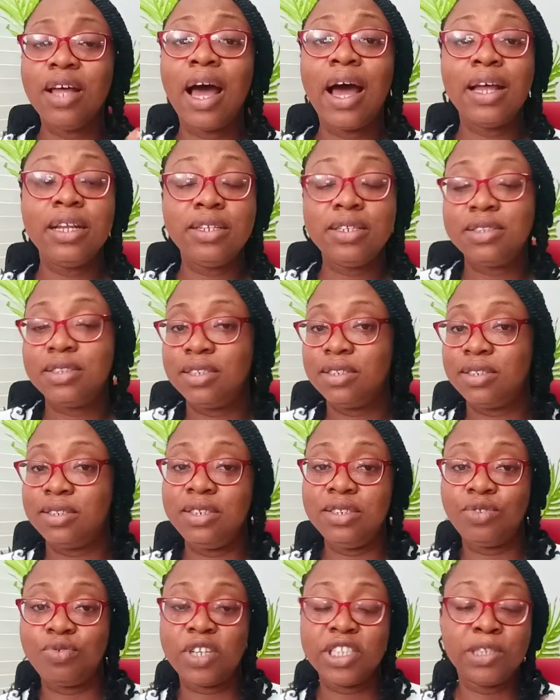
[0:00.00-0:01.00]
and
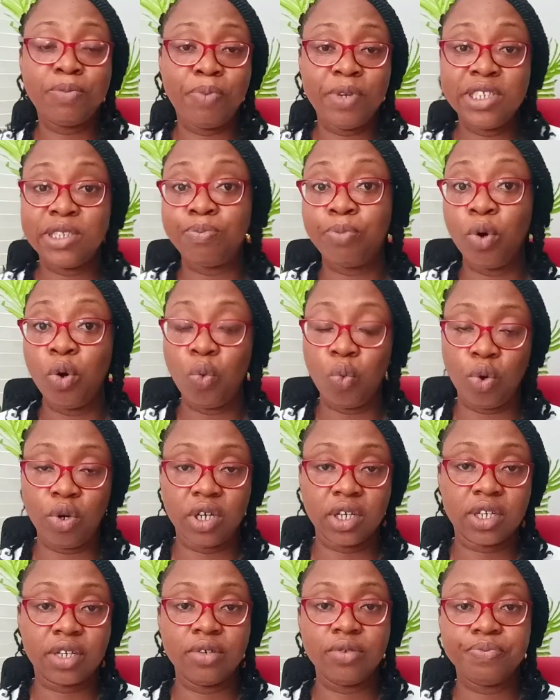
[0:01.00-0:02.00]
these recipes both
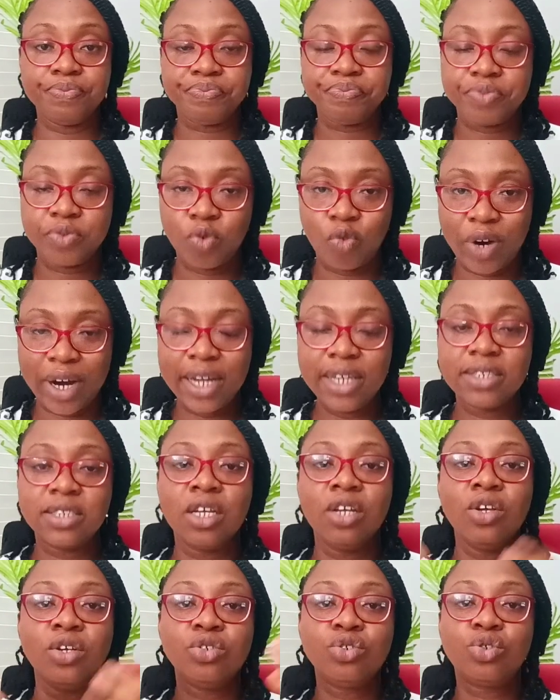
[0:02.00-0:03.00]
work. right?
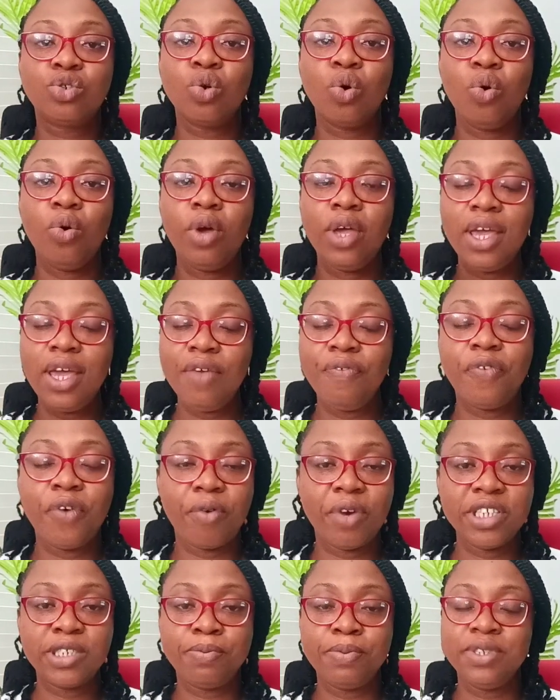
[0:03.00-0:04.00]
So if
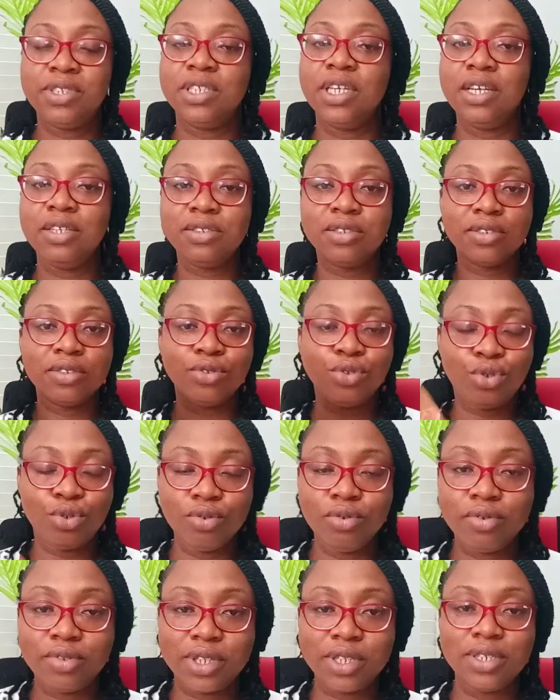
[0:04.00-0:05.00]
a recipe says
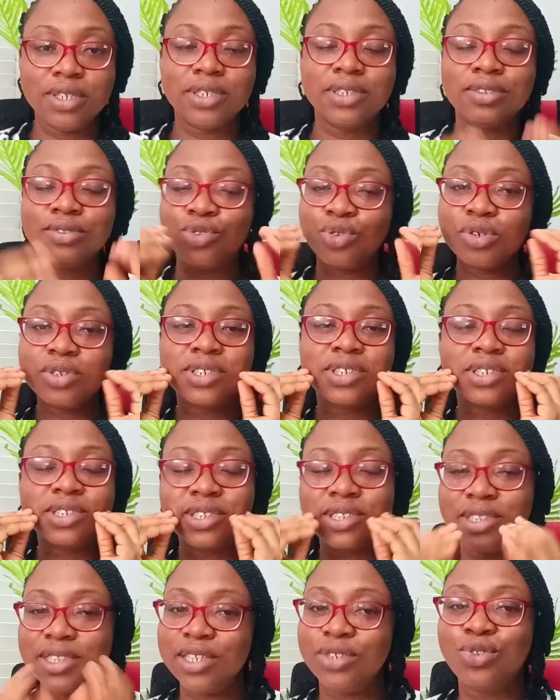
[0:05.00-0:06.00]
do this,
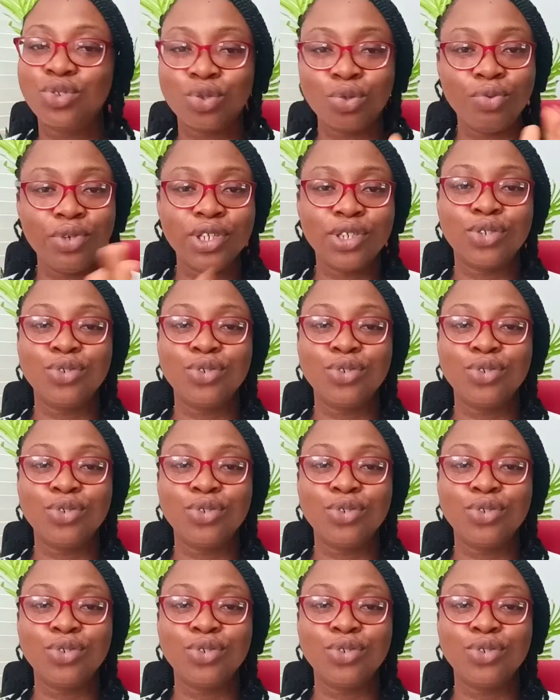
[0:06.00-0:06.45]
just stick to it.